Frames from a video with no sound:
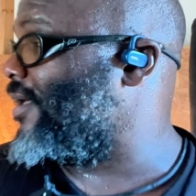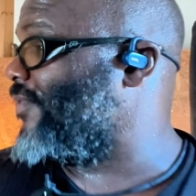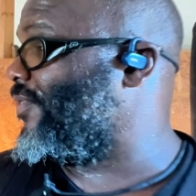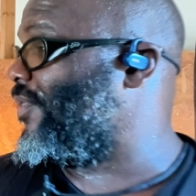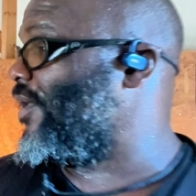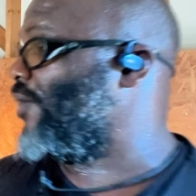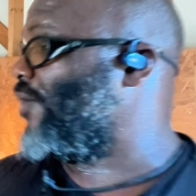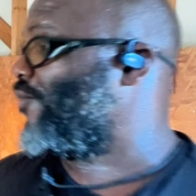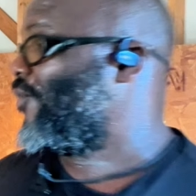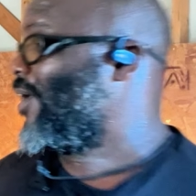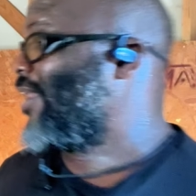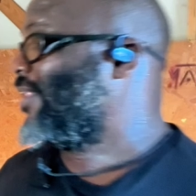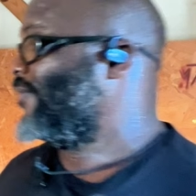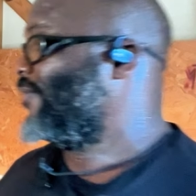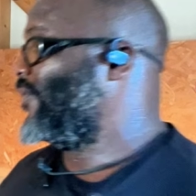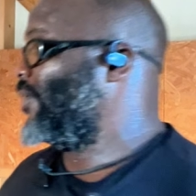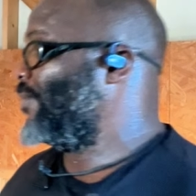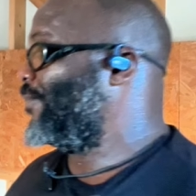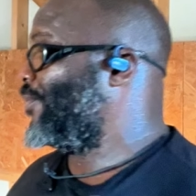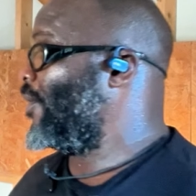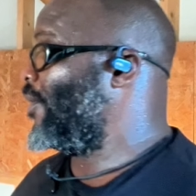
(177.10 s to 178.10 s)
the
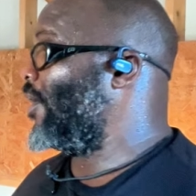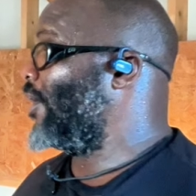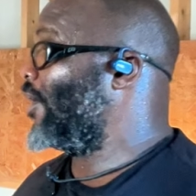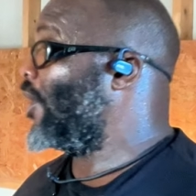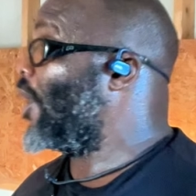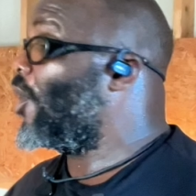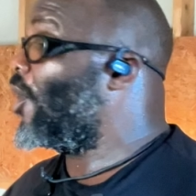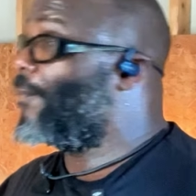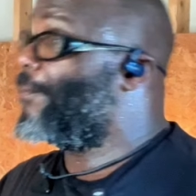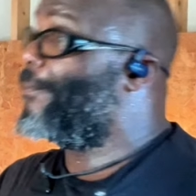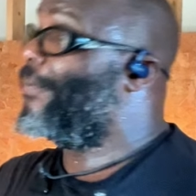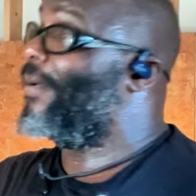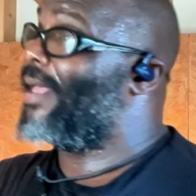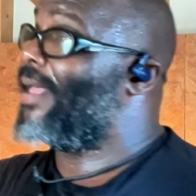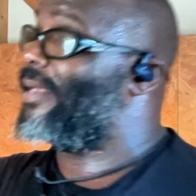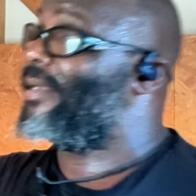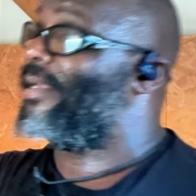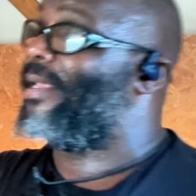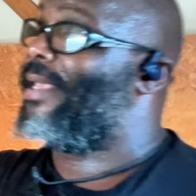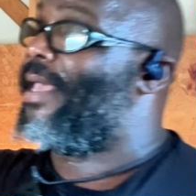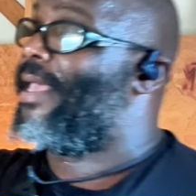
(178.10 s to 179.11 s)
irrelevant part.
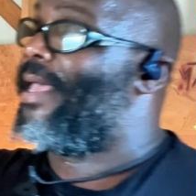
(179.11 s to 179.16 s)
But